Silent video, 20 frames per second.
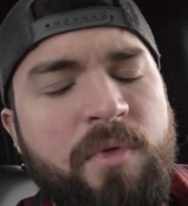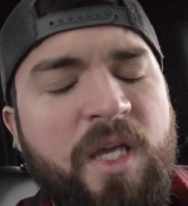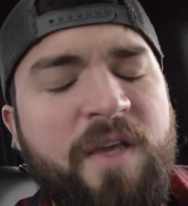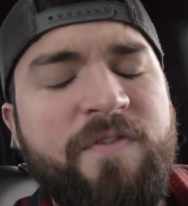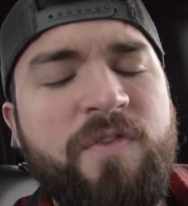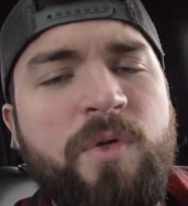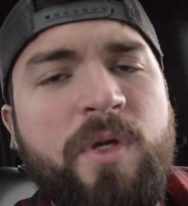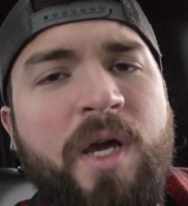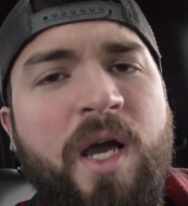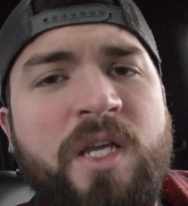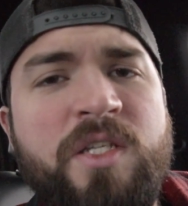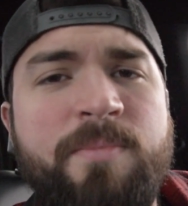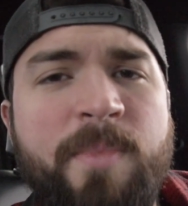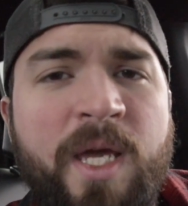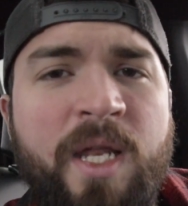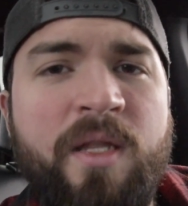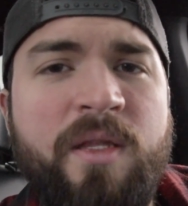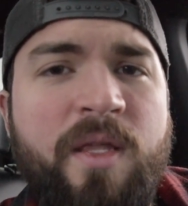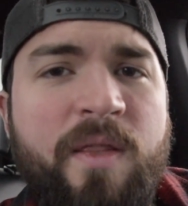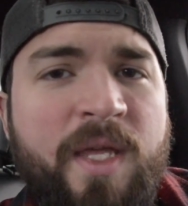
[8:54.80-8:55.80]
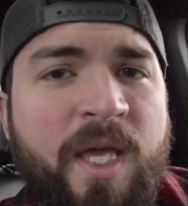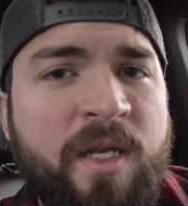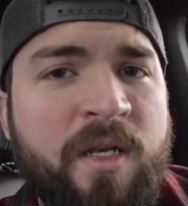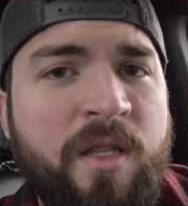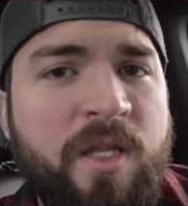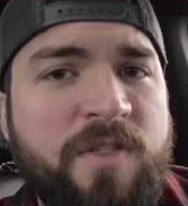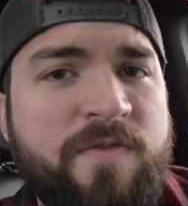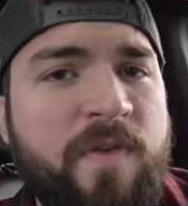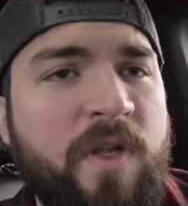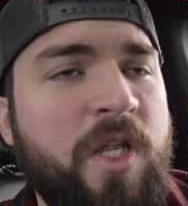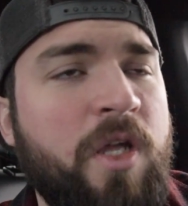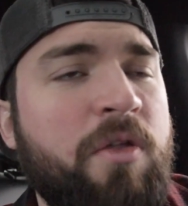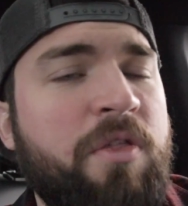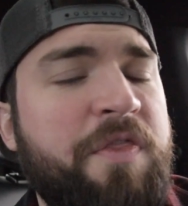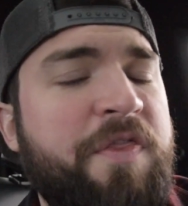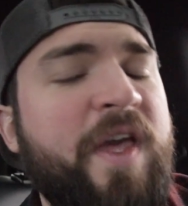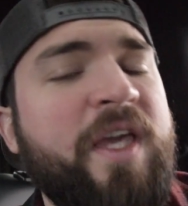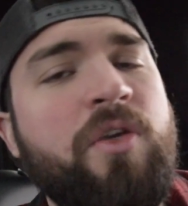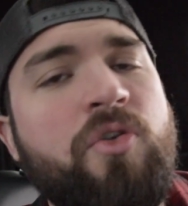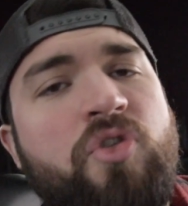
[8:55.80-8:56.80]
If you guys made it to the end of this video,
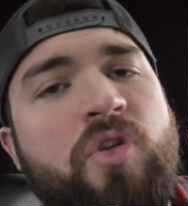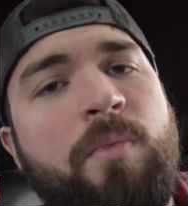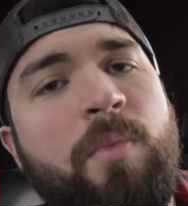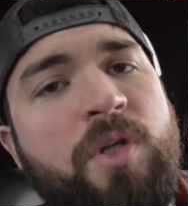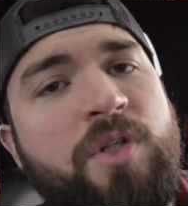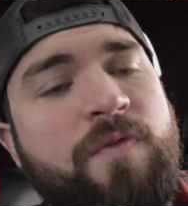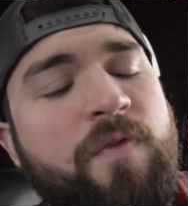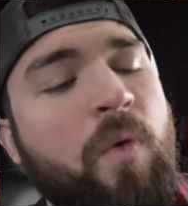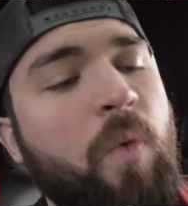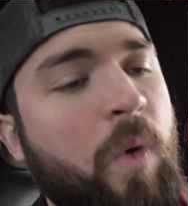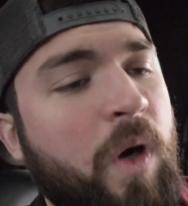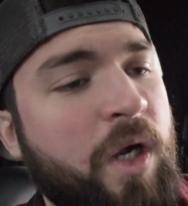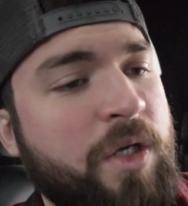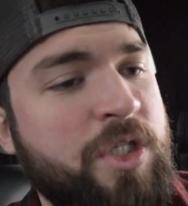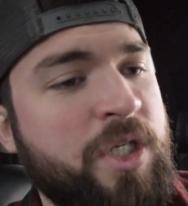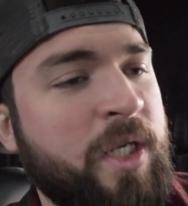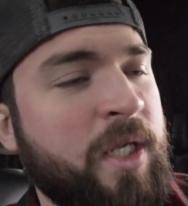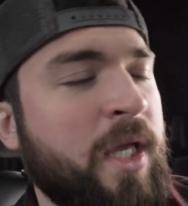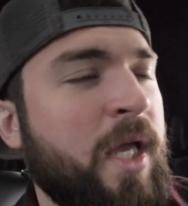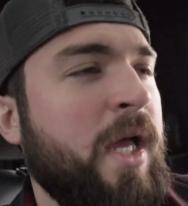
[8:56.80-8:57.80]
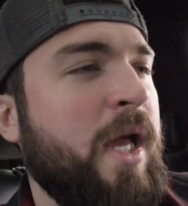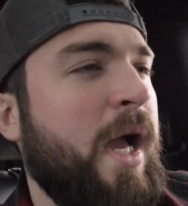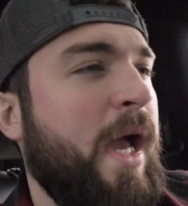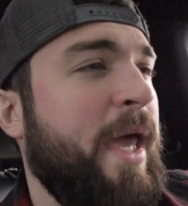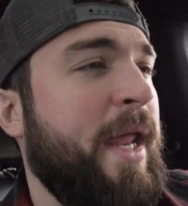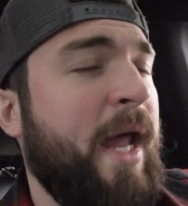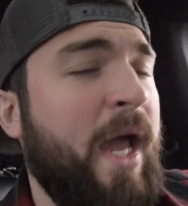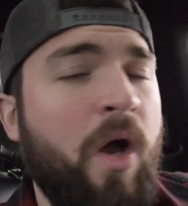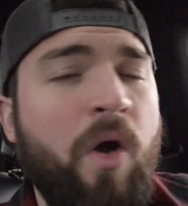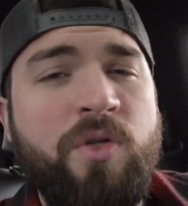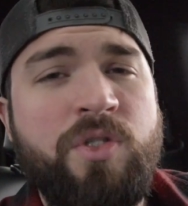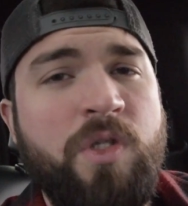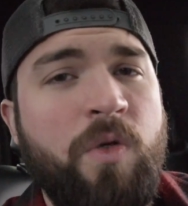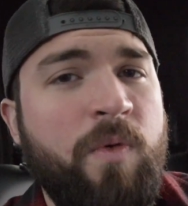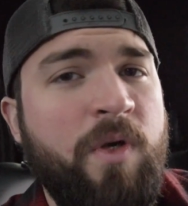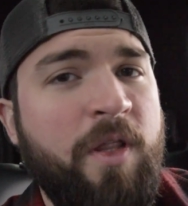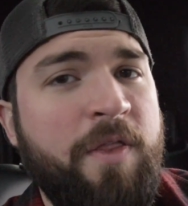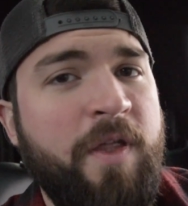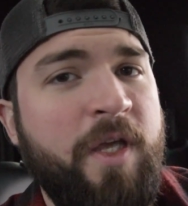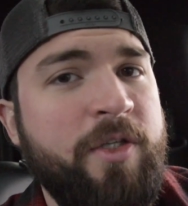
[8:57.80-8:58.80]
thank you so much for watching. And I also
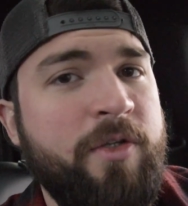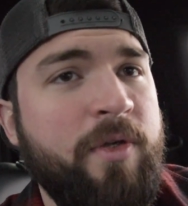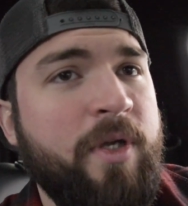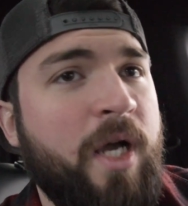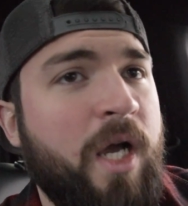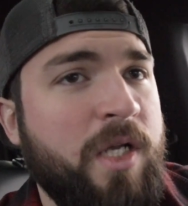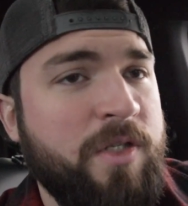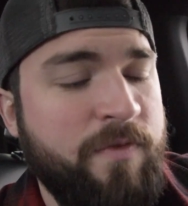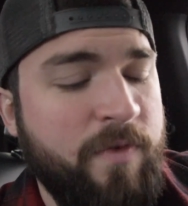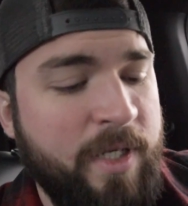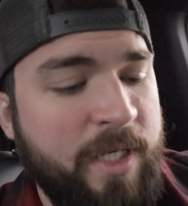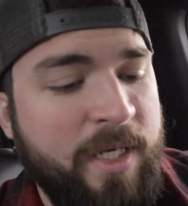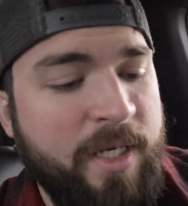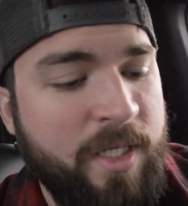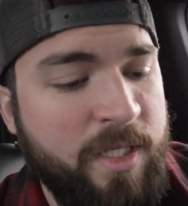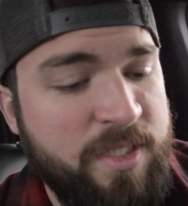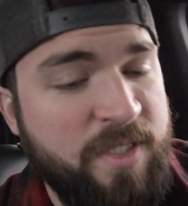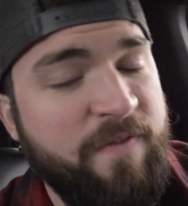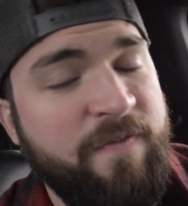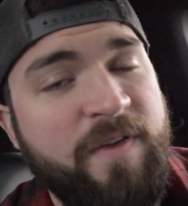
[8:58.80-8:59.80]
want to thank you guys for getting us to